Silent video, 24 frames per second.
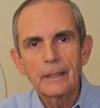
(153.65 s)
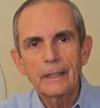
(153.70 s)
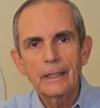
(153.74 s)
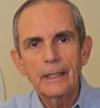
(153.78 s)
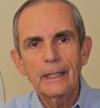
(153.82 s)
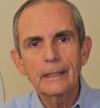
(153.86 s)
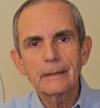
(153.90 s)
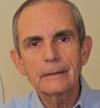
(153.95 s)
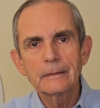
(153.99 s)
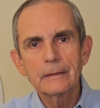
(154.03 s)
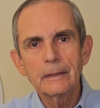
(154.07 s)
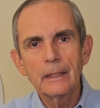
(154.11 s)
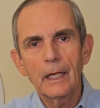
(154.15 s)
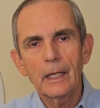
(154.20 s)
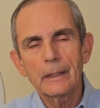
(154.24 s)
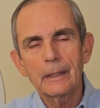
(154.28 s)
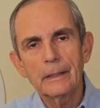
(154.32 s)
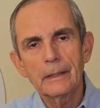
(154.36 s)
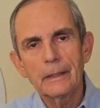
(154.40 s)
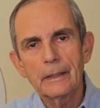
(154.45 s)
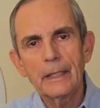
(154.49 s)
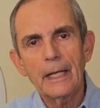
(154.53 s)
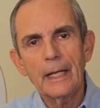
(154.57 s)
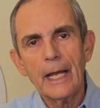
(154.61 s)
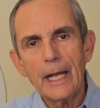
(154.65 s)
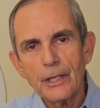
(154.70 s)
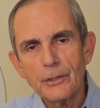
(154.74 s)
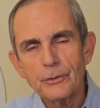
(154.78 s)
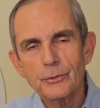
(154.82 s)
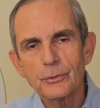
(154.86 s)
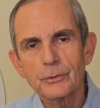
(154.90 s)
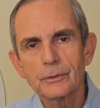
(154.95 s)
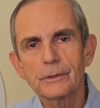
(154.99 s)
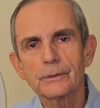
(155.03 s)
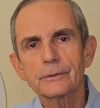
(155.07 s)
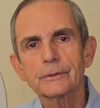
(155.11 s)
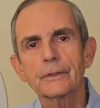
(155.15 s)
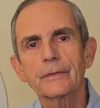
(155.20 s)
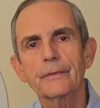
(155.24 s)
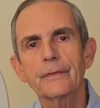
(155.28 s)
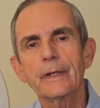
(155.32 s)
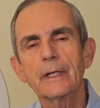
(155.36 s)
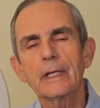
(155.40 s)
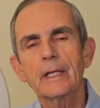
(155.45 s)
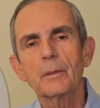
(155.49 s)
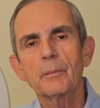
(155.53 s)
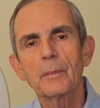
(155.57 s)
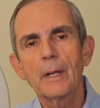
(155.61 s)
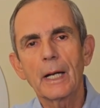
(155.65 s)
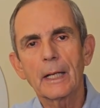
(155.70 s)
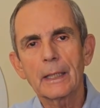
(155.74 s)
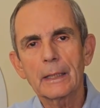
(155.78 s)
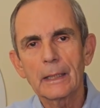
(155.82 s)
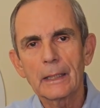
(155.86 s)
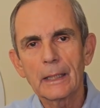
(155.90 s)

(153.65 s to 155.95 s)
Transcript: it's not natural to think about